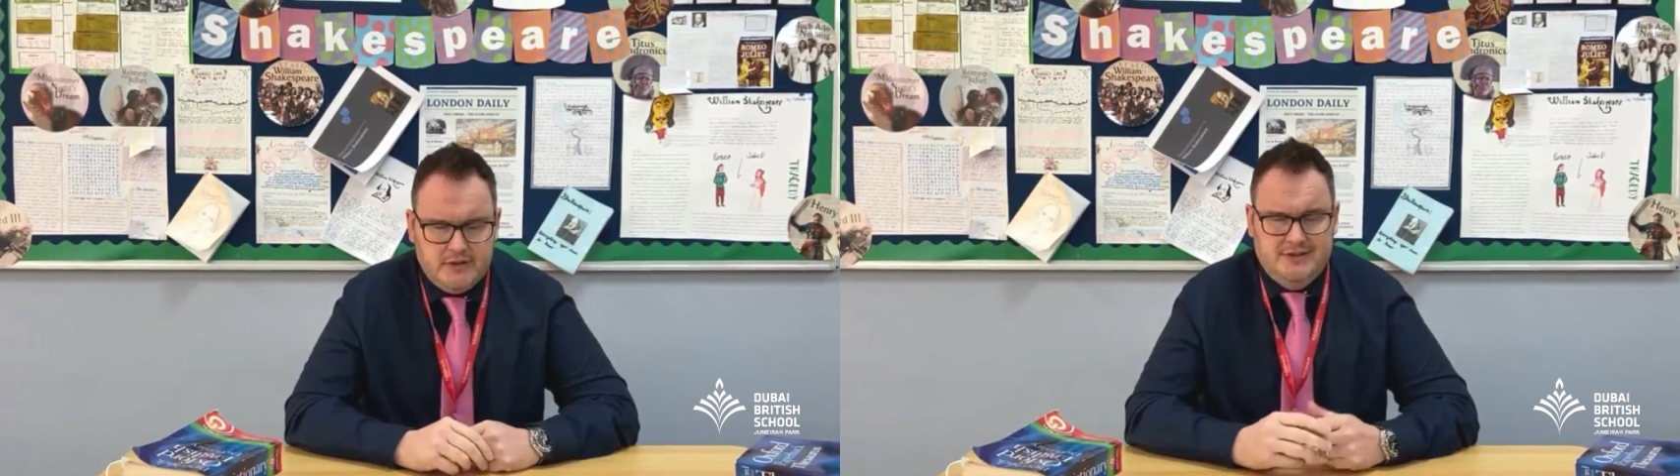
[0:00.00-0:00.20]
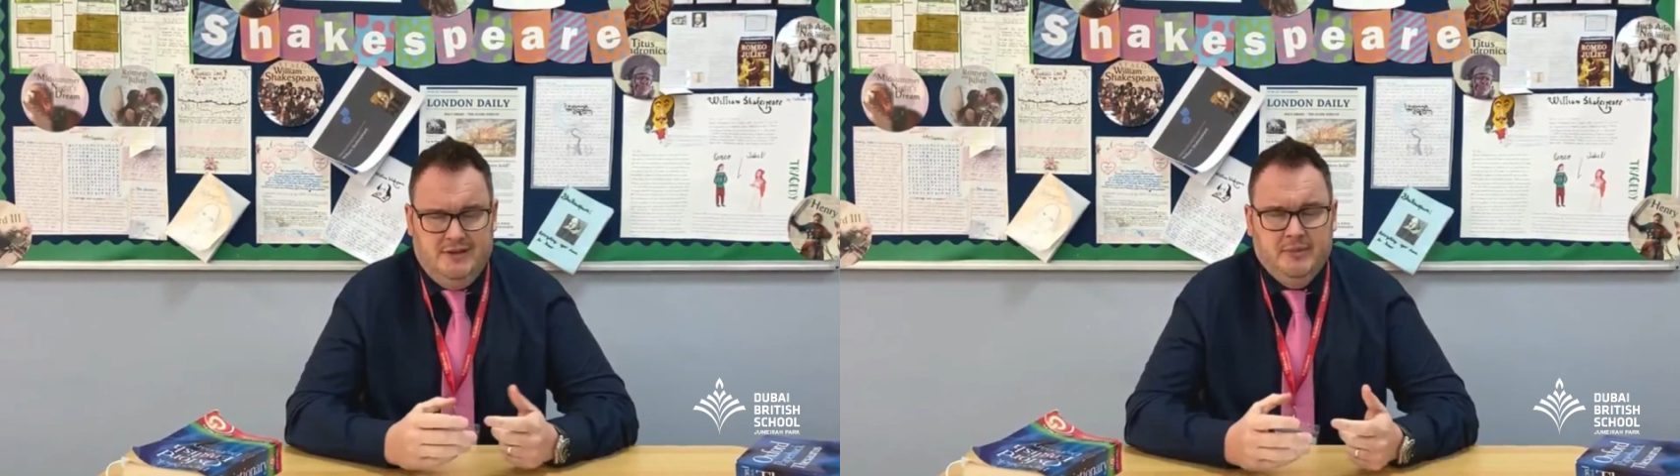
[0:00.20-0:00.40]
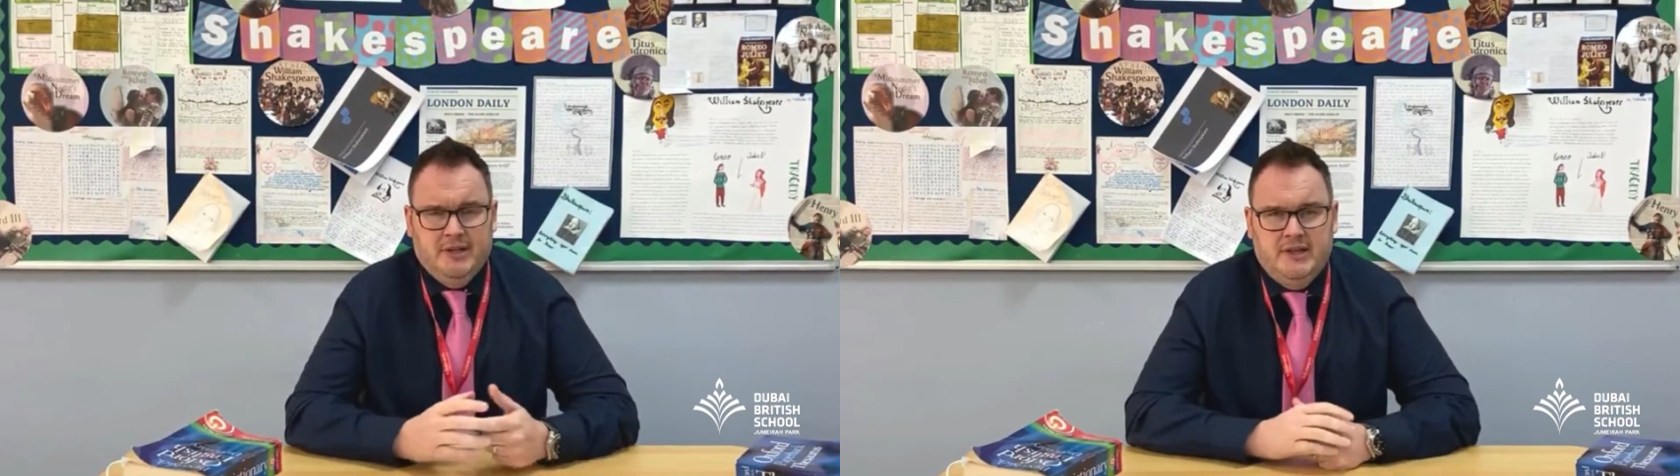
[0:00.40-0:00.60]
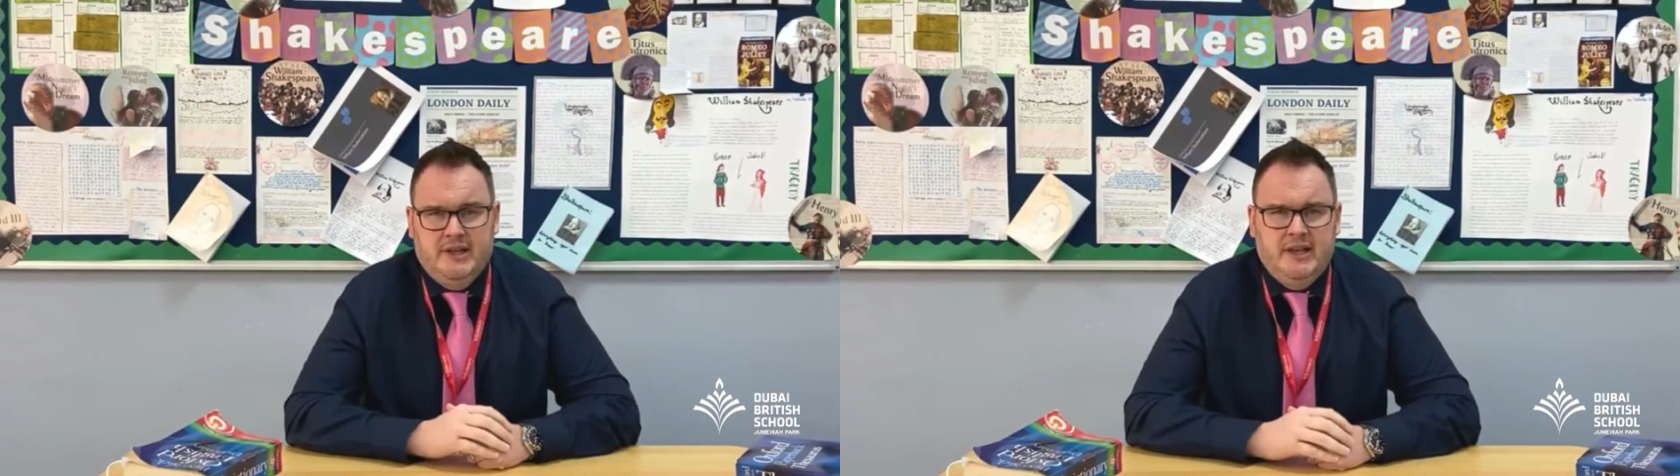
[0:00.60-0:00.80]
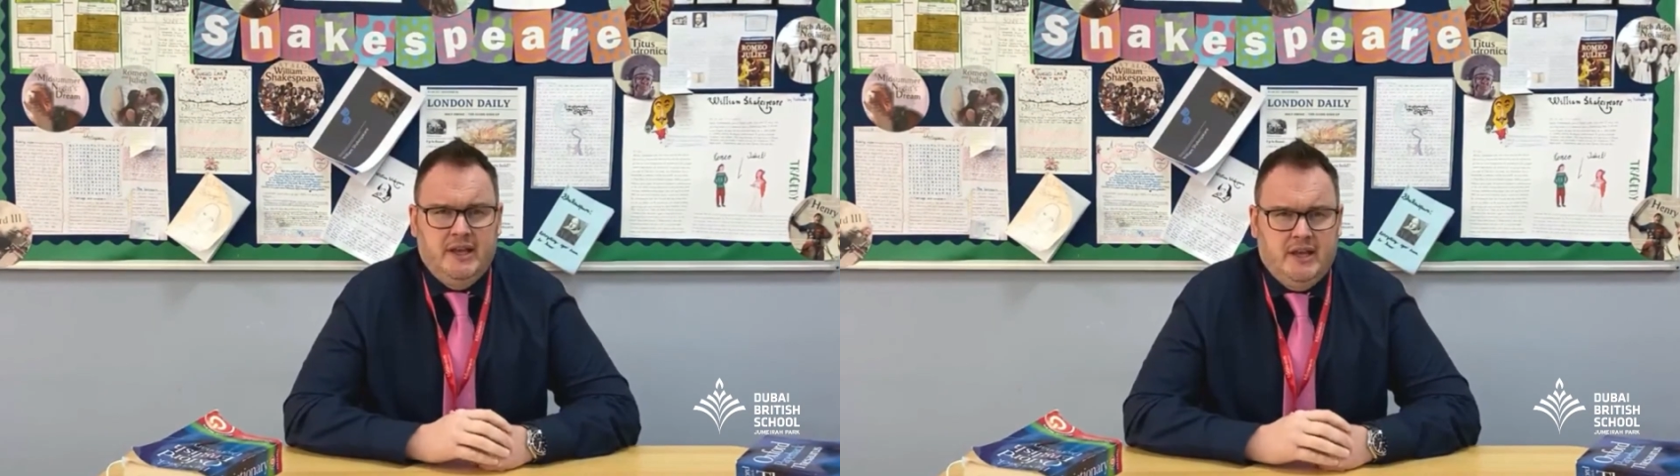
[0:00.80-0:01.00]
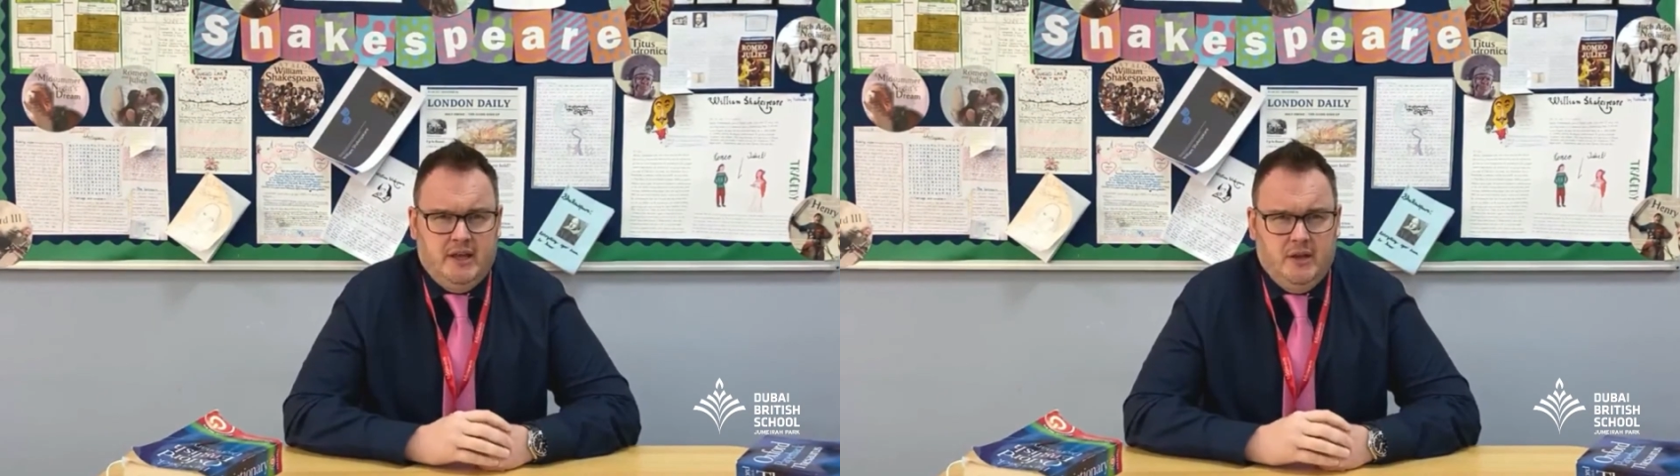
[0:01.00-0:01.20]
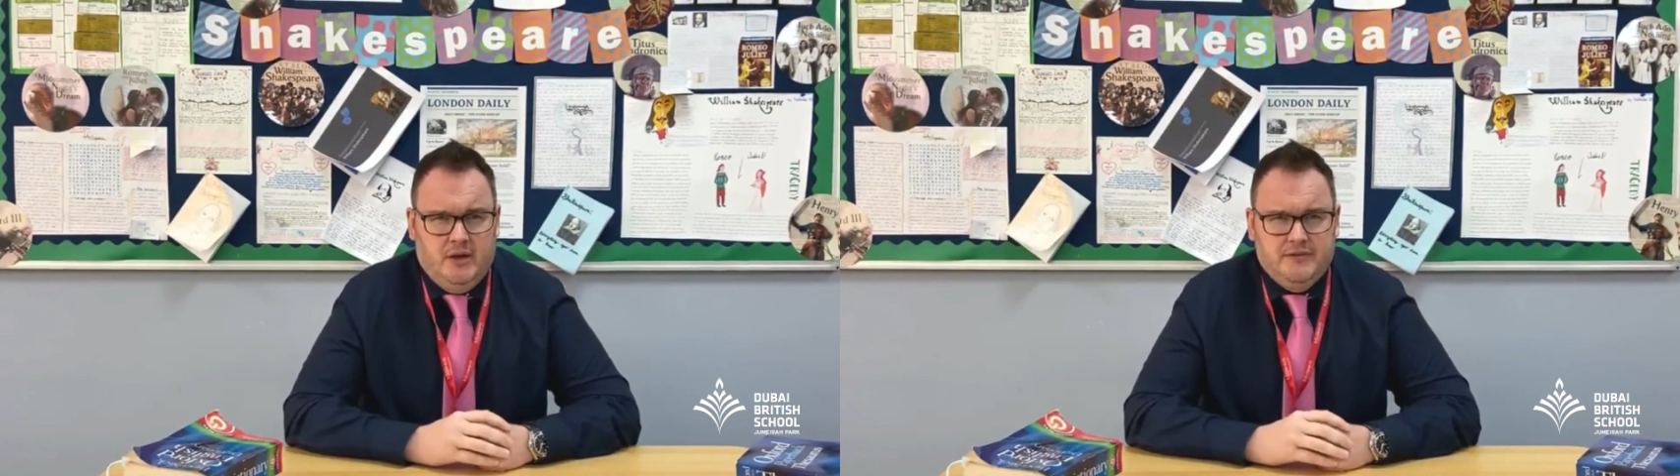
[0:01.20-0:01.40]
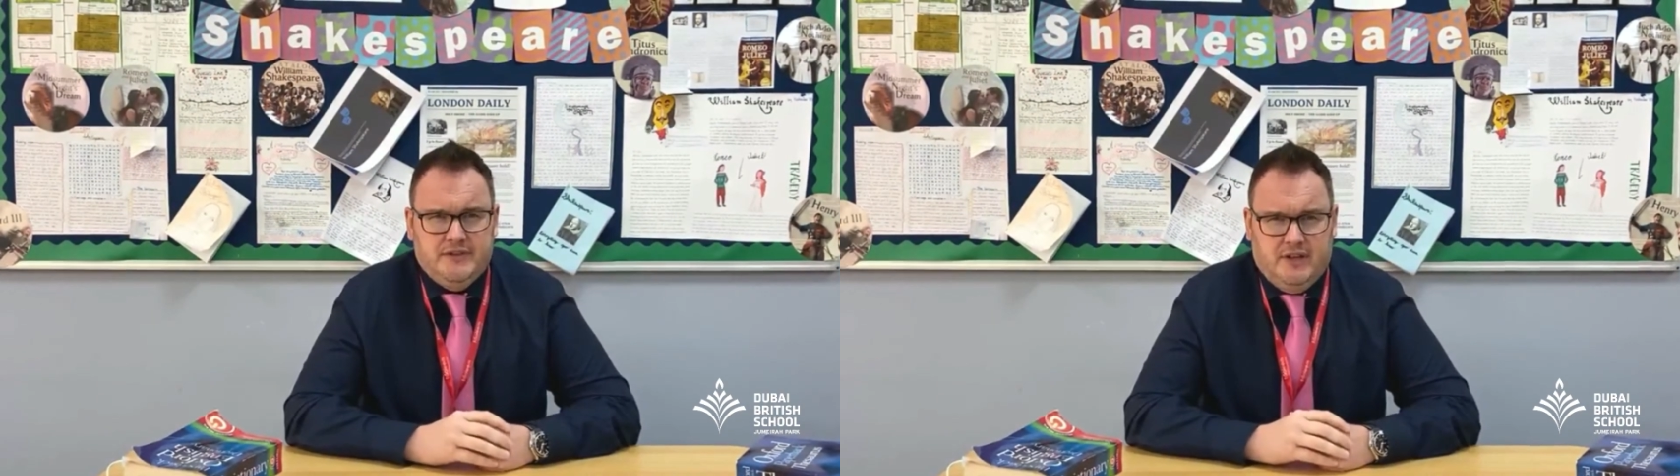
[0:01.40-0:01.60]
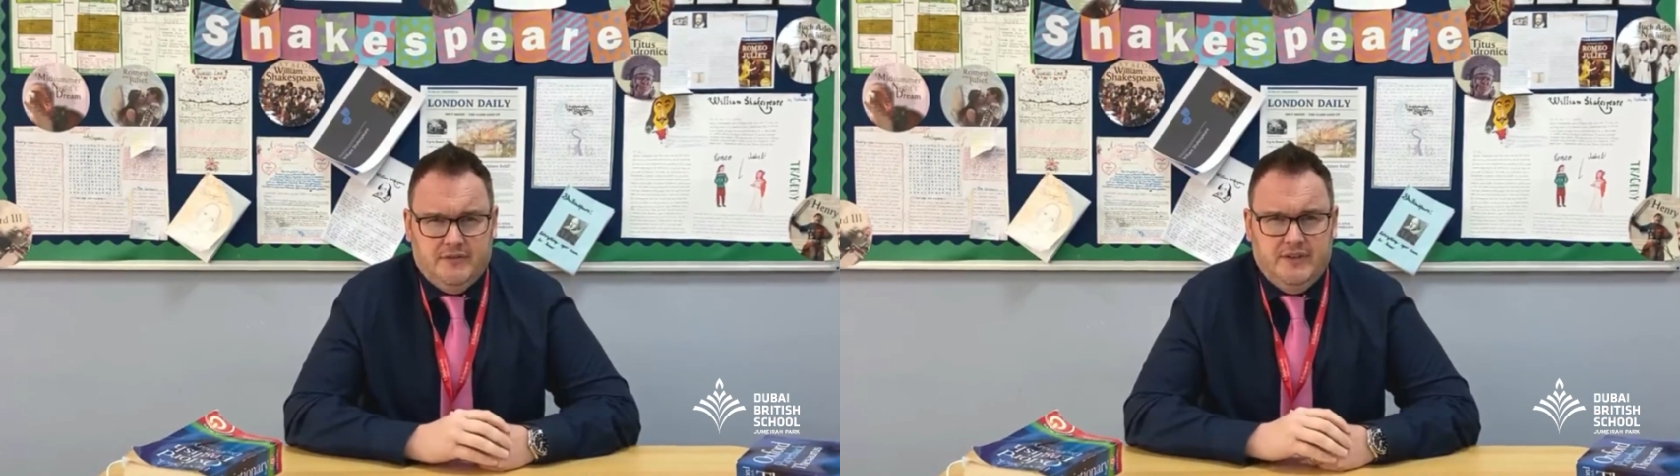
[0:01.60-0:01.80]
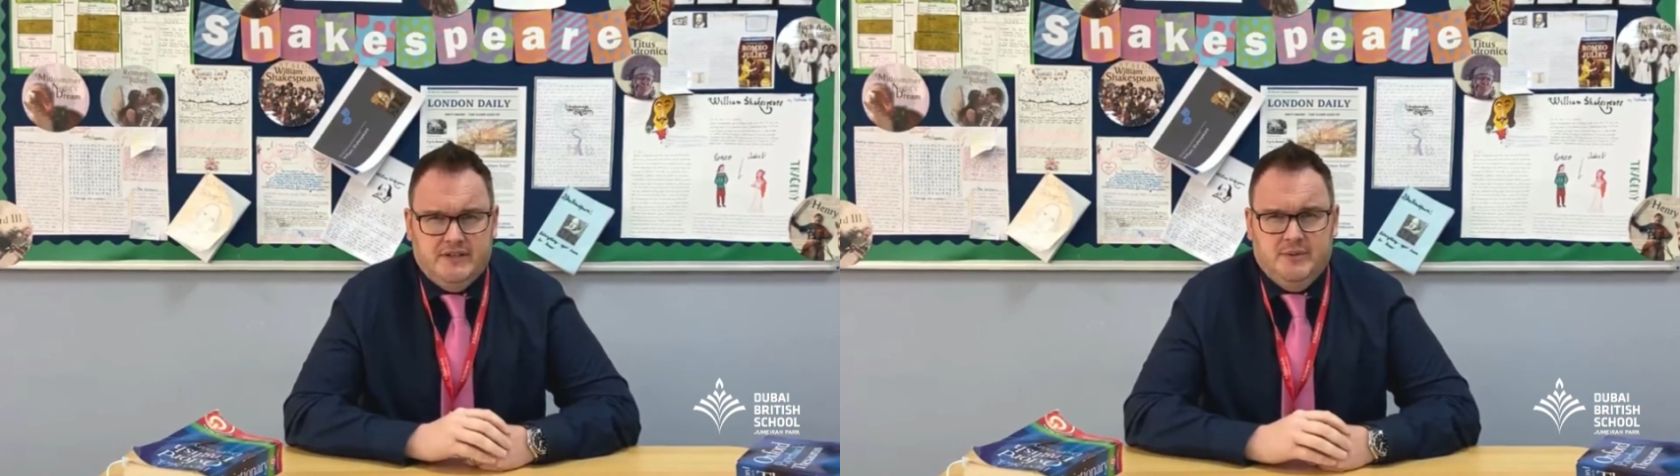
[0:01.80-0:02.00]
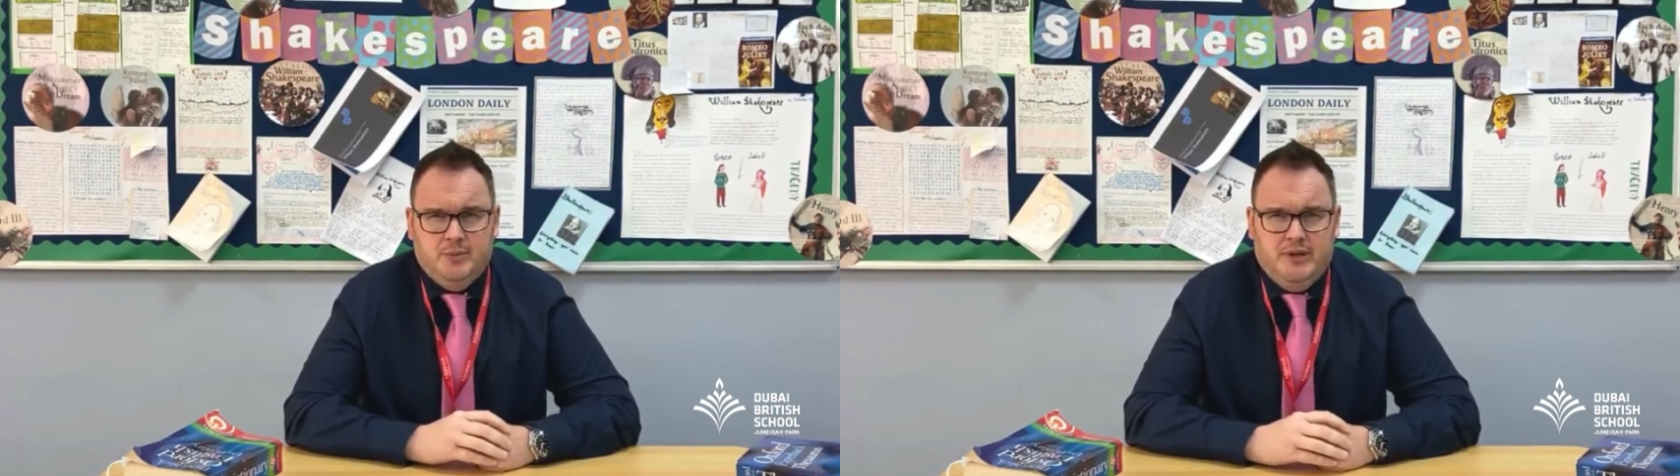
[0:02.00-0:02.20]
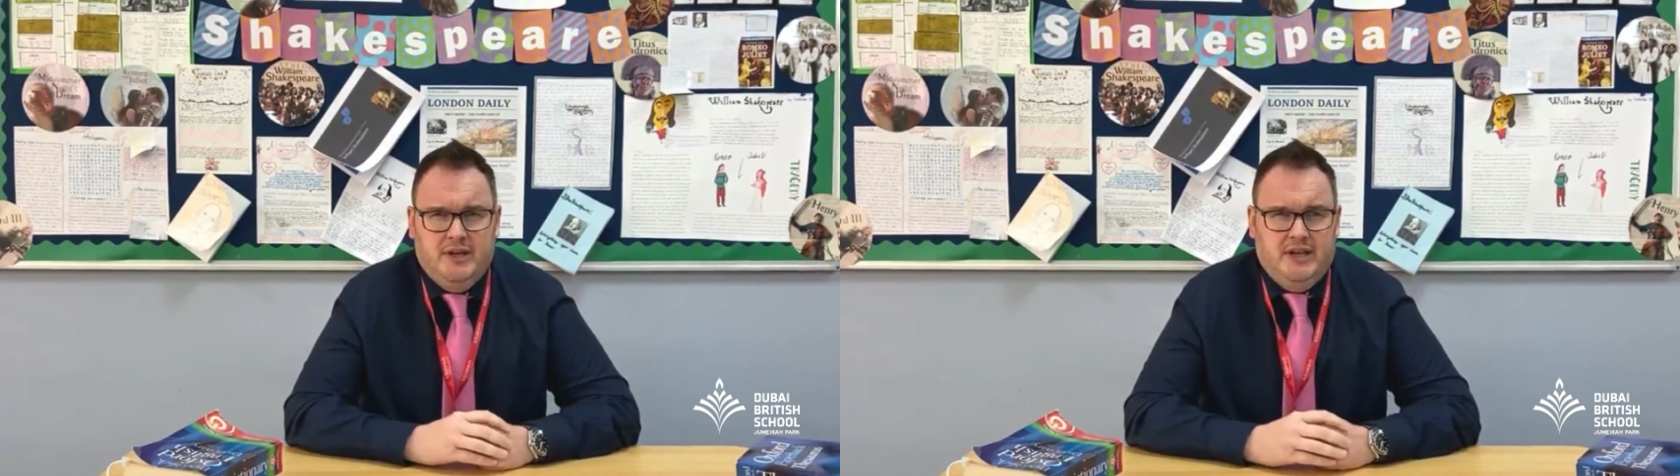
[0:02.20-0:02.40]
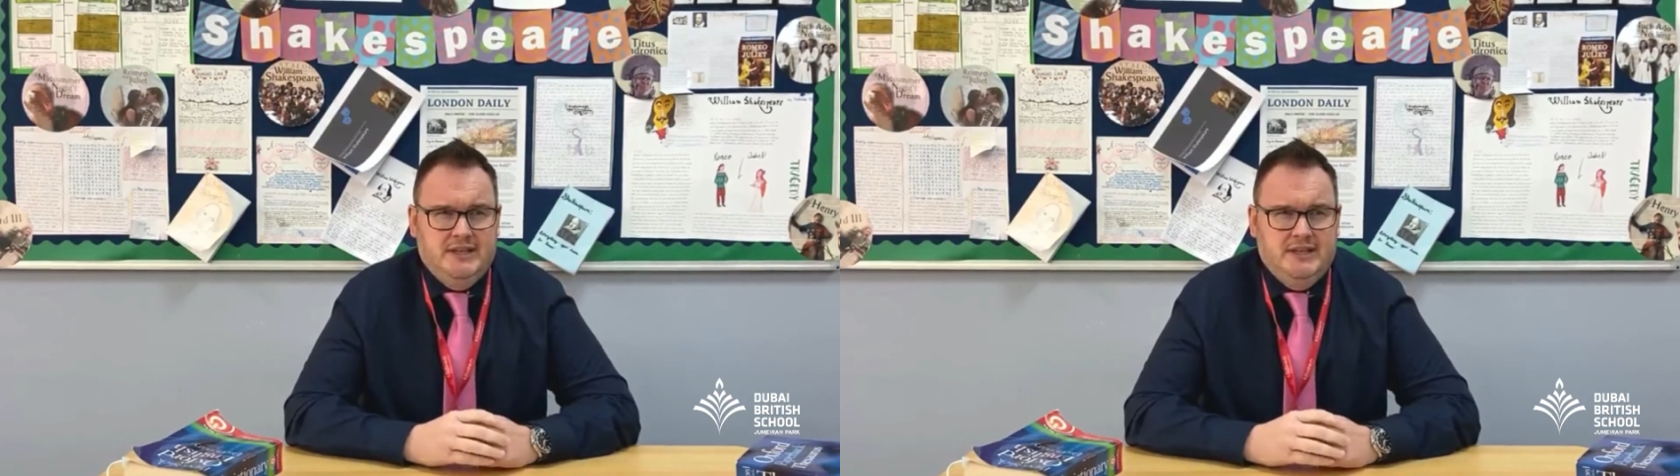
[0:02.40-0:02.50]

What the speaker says: Similarly, a lot of self-discipline